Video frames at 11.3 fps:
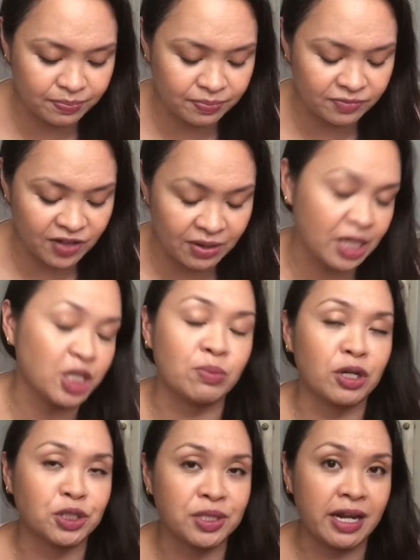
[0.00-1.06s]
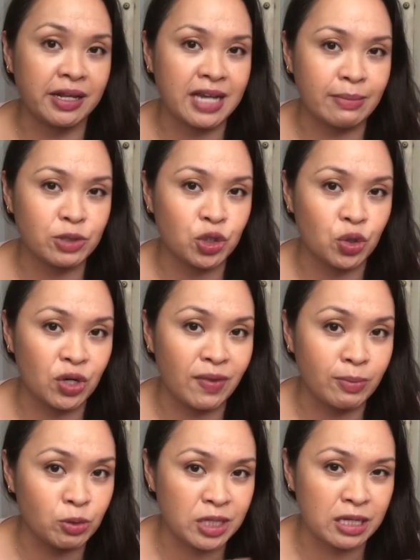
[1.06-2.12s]
foundation brushes anytime soon if I'm
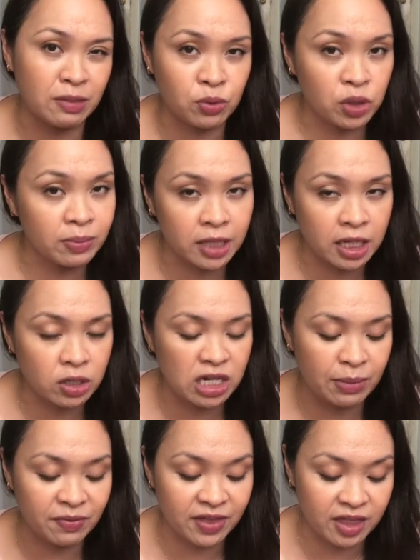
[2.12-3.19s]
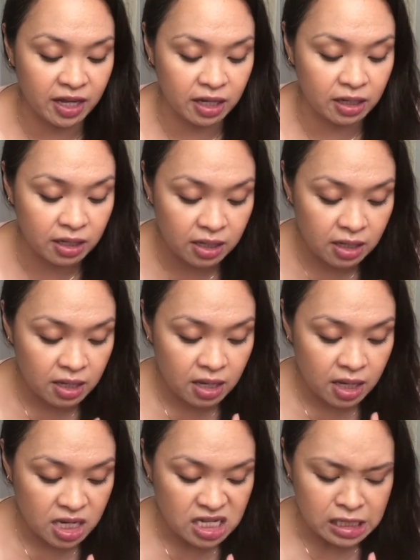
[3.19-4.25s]
using the beauty blender type of a thing.
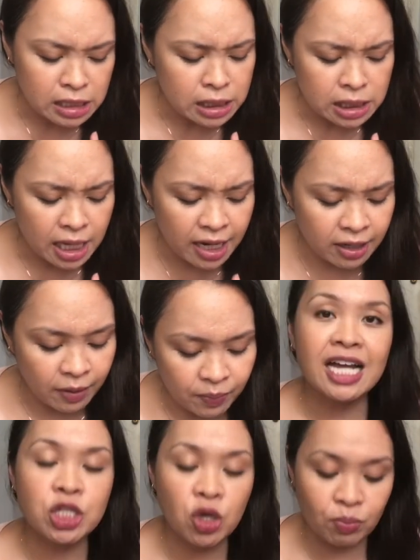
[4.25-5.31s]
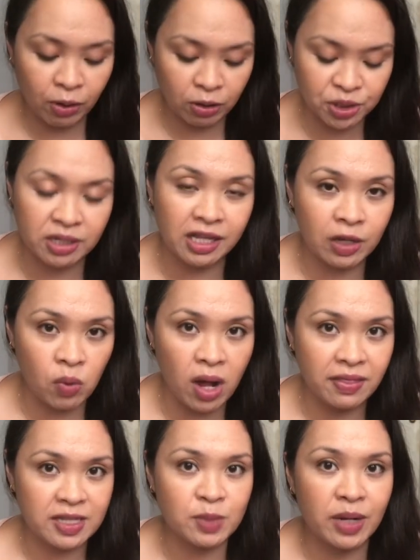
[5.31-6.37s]
I don't know. I don't personally want
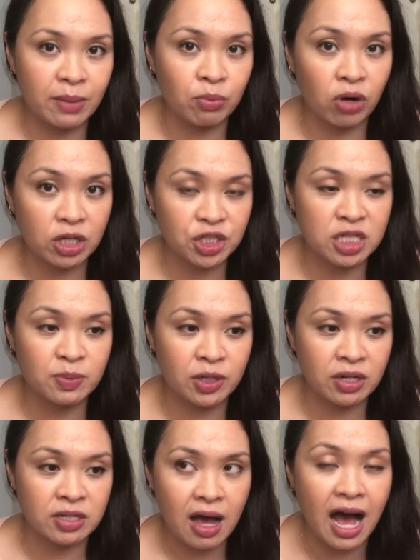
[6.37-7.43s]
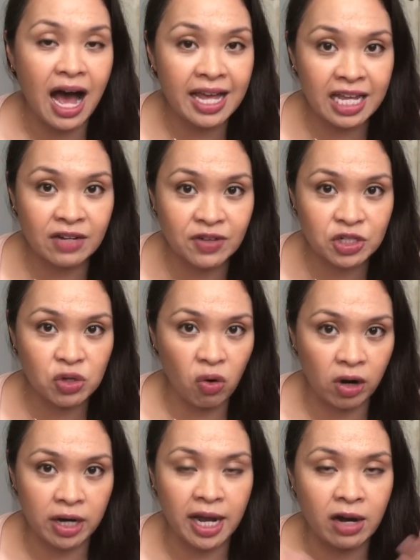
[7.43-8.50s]
this many brushes because high
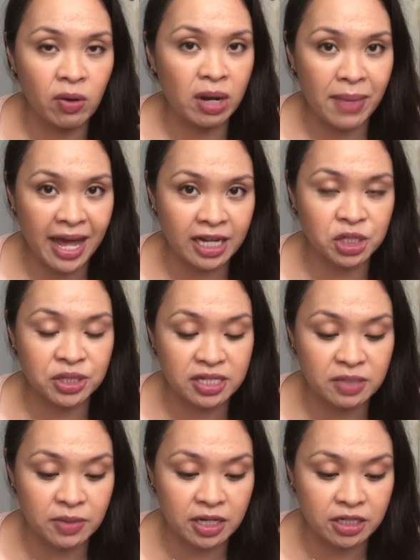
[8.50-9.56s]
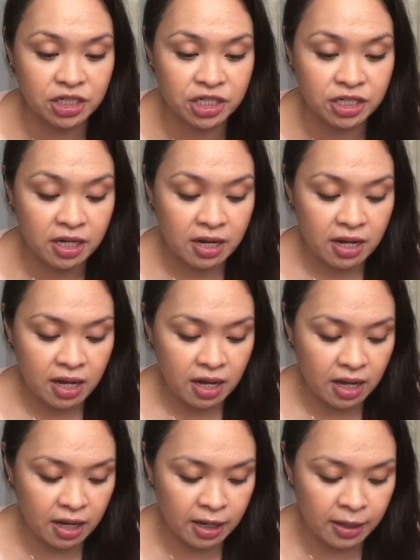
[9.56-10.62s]
inventory. I don't want to manage this much.
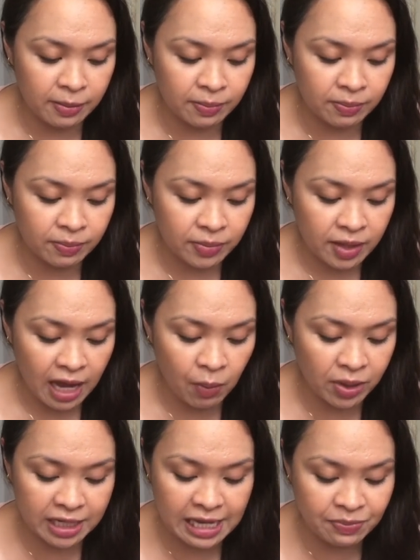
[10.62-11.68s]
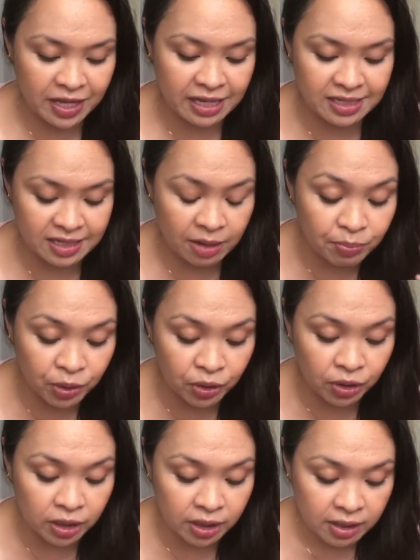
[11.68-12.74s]
I want to keep things simple,